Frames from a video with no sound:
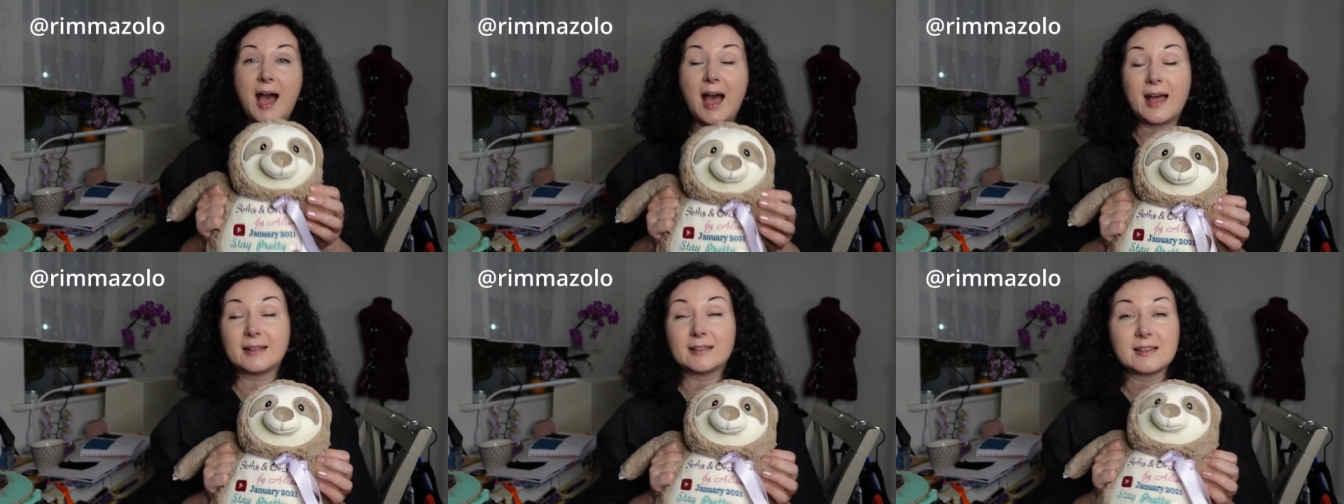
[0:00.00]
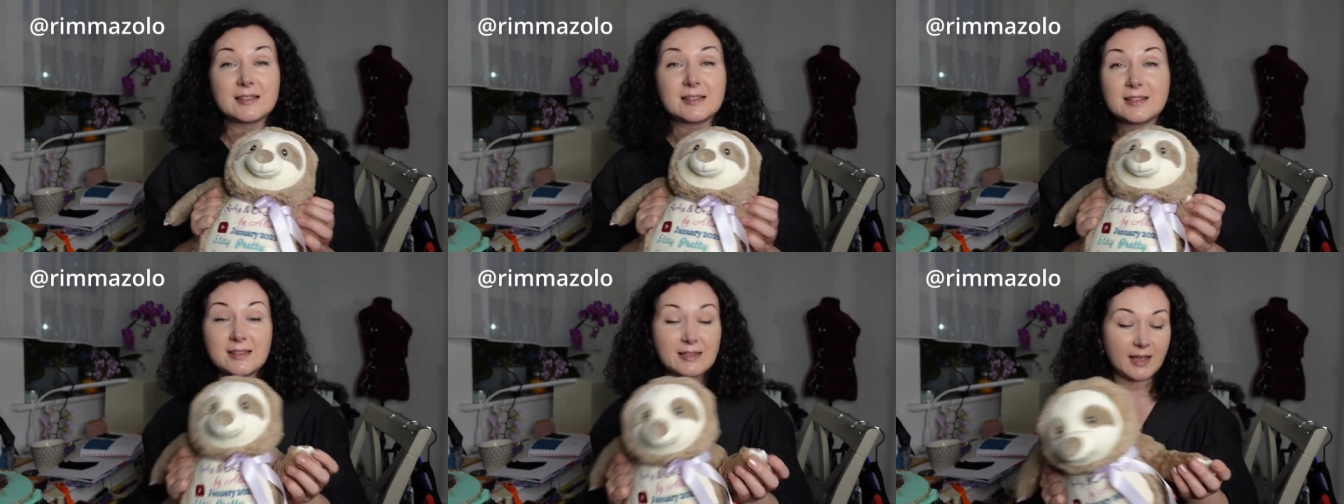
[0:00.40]
and
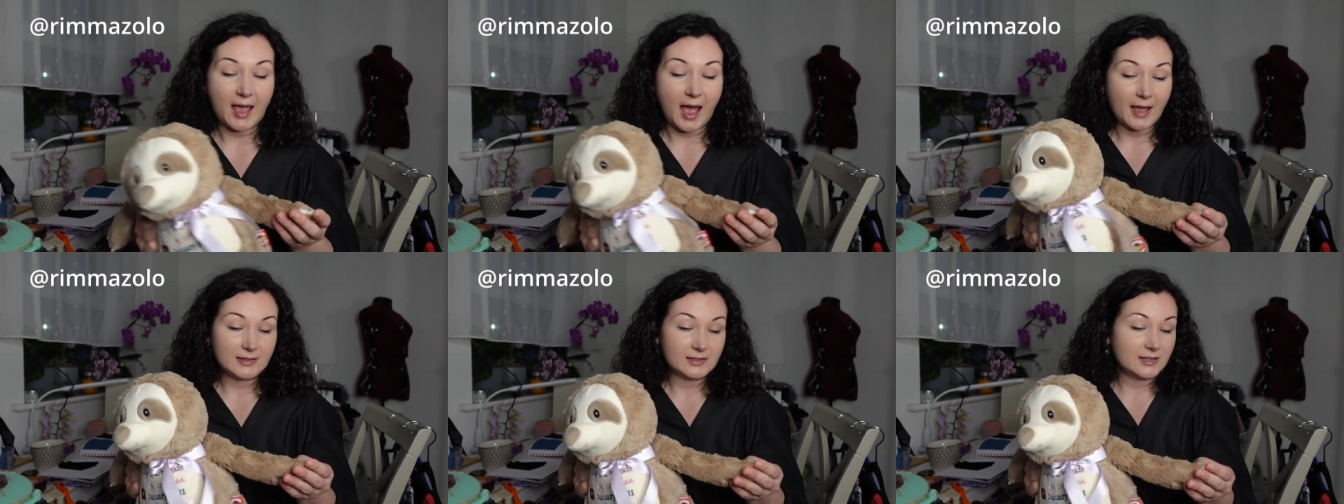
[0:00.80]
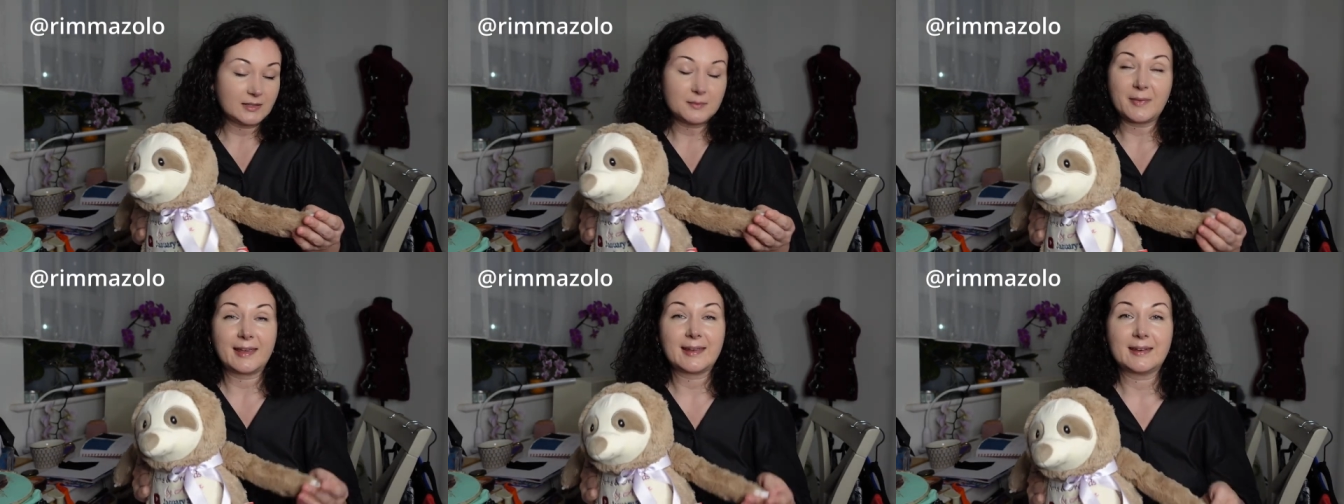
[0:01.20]
since I, I,
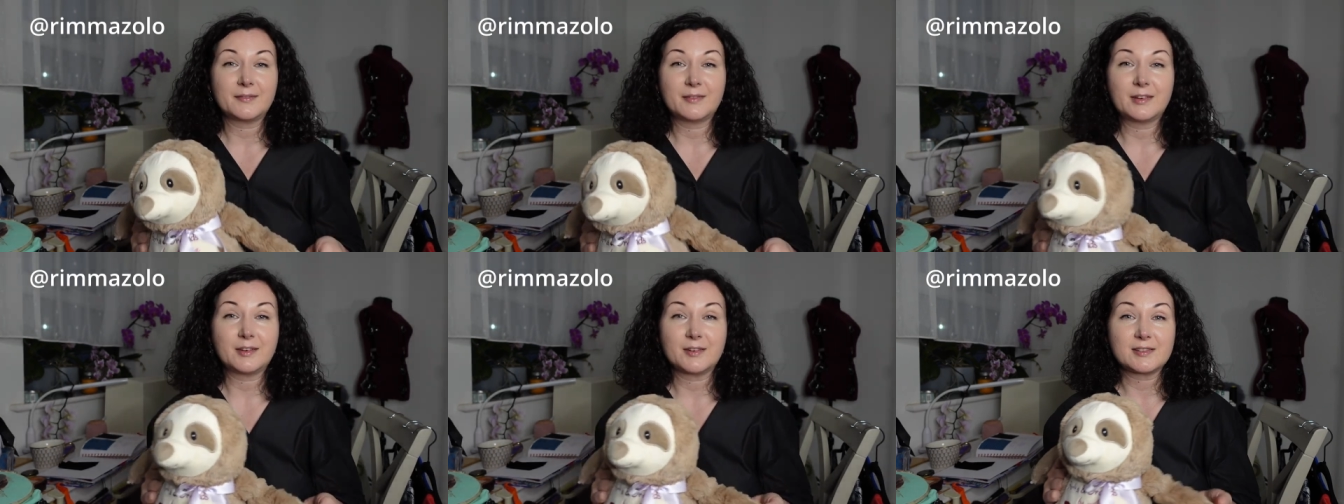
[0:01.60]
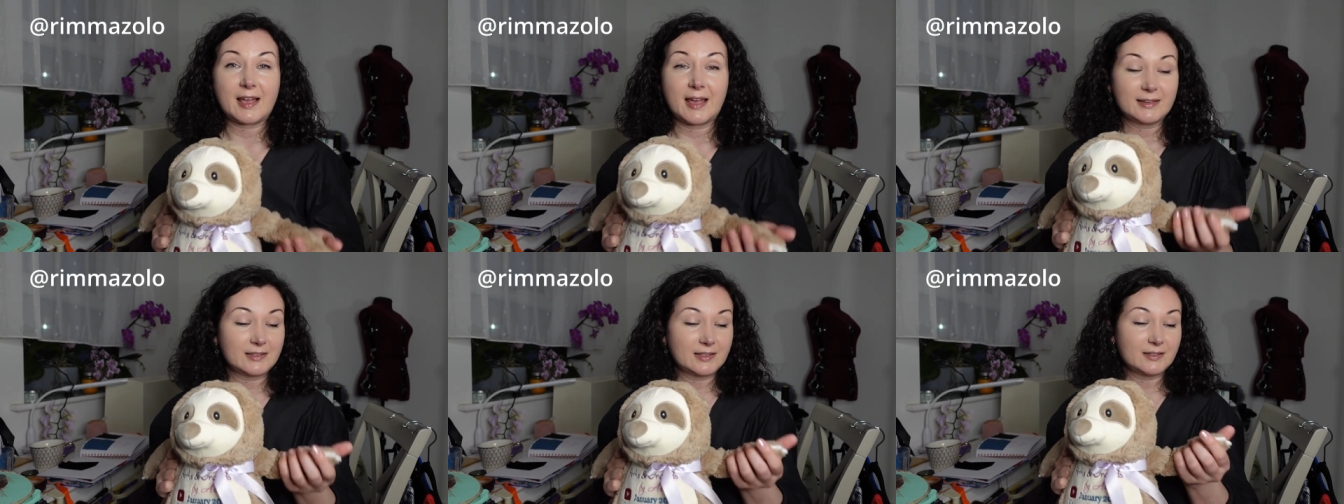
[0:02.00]
didn't make any videos
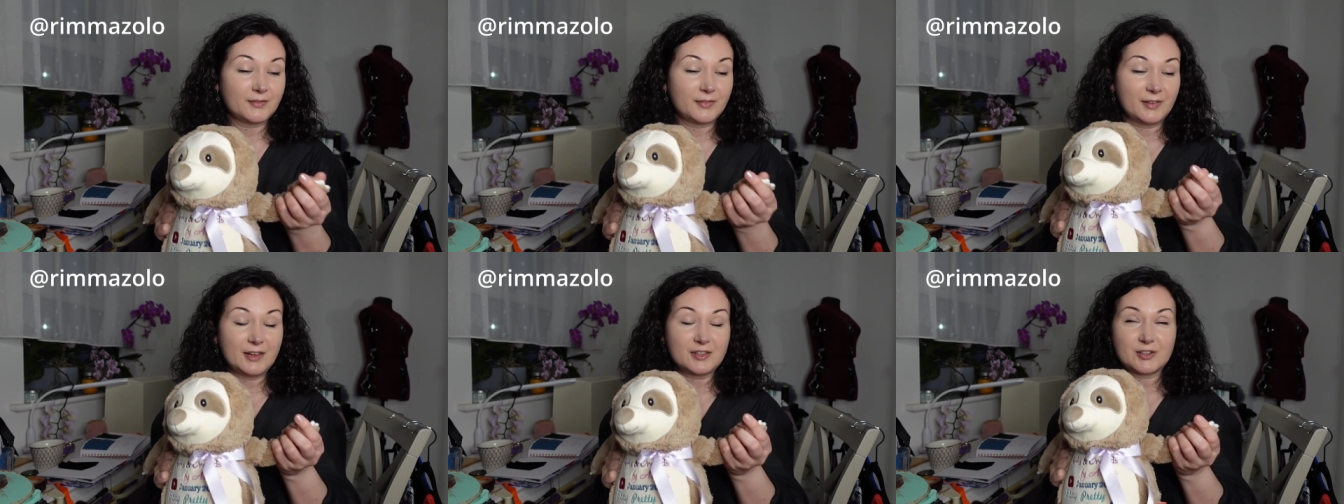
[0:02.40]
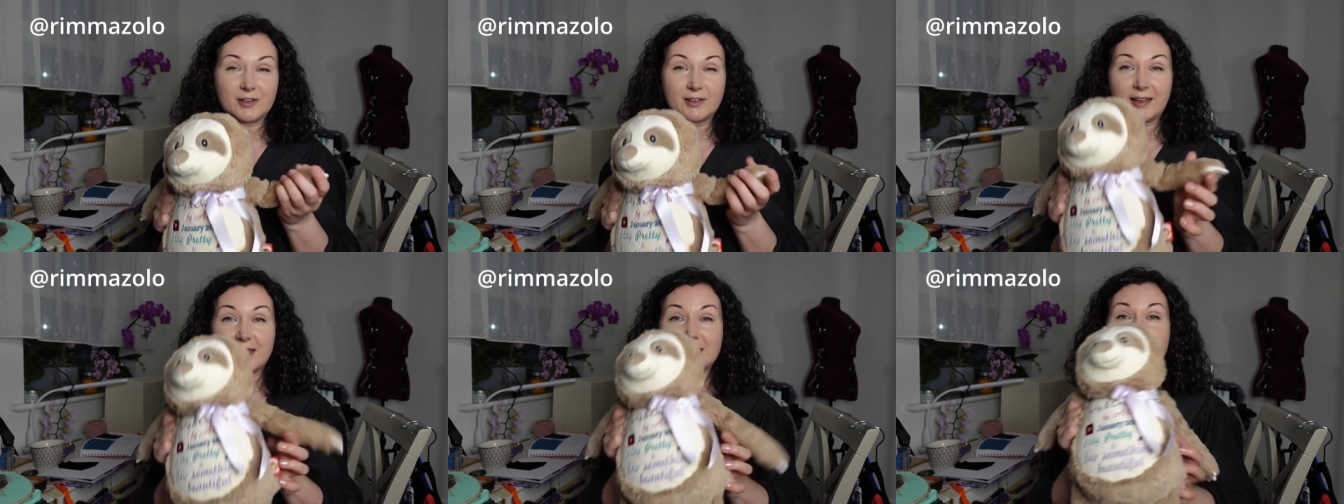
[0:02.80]
I didn't
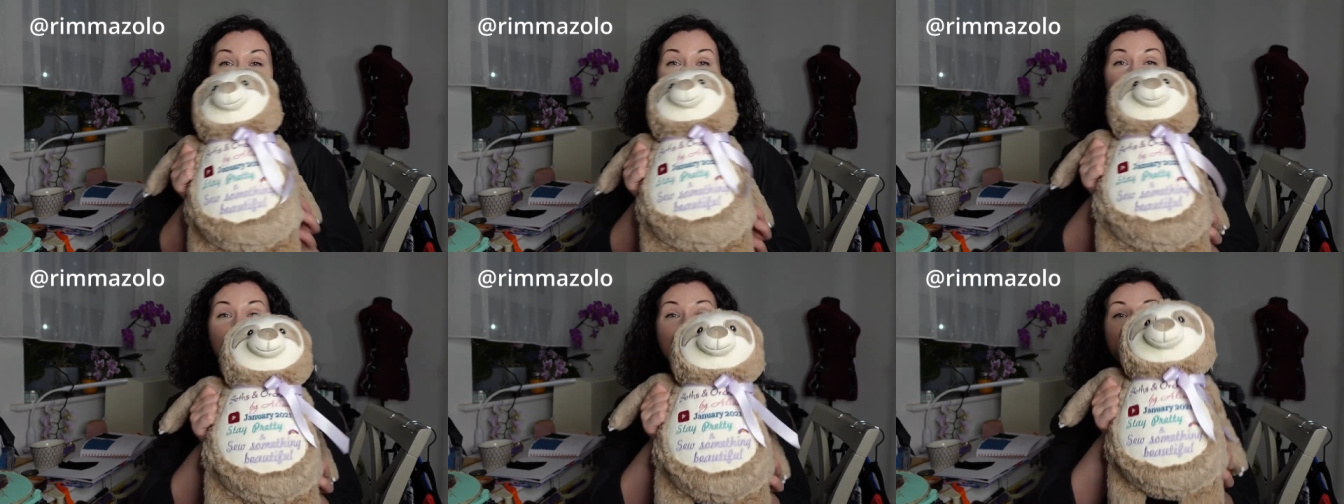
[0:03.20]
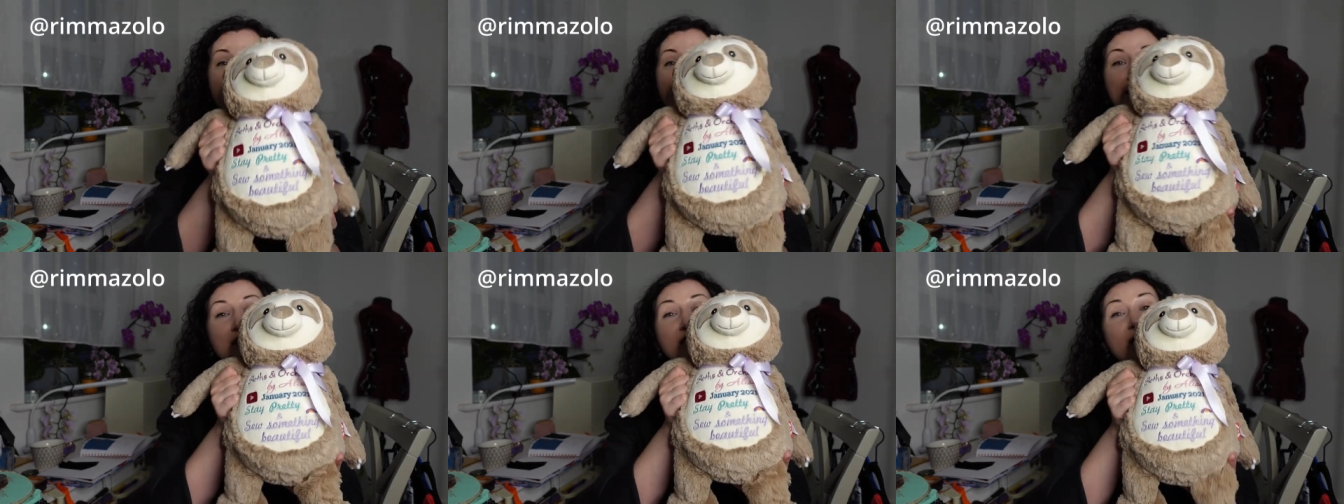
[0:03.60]
feature this but this
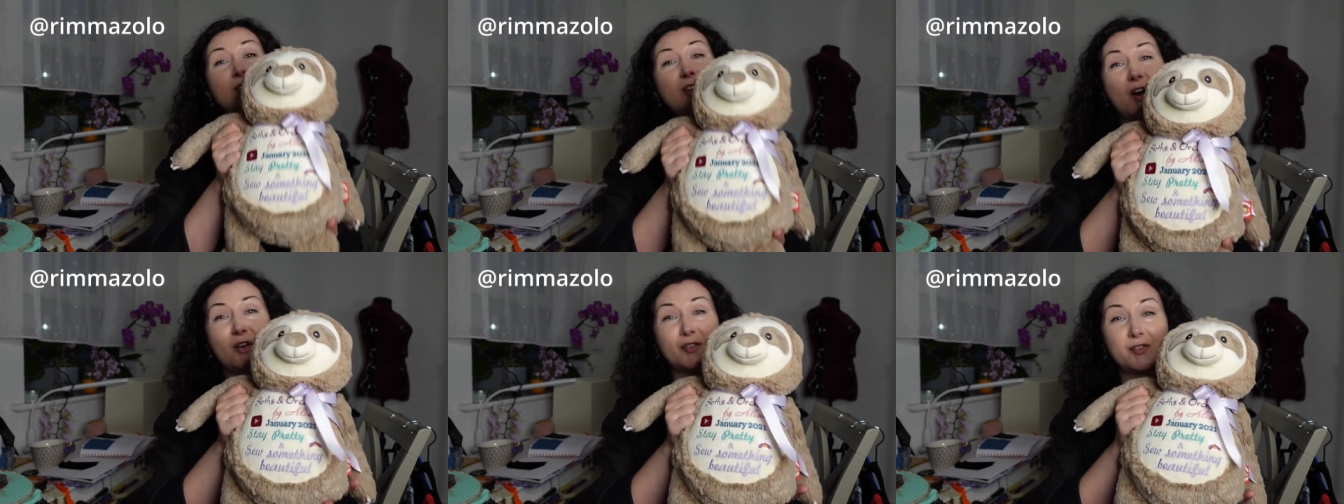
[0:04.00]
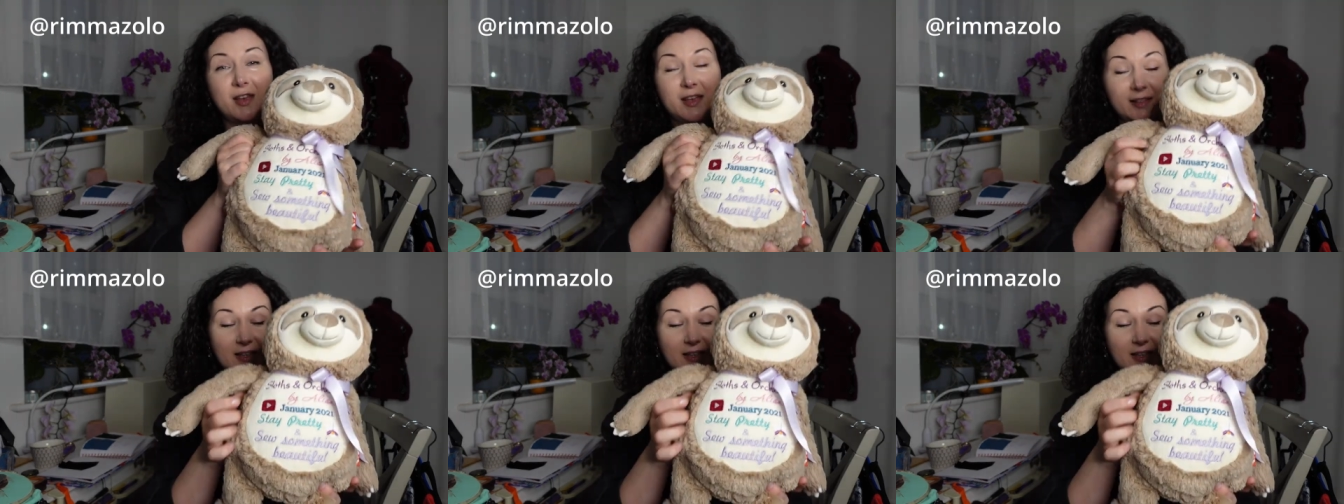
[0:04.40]
is a sloth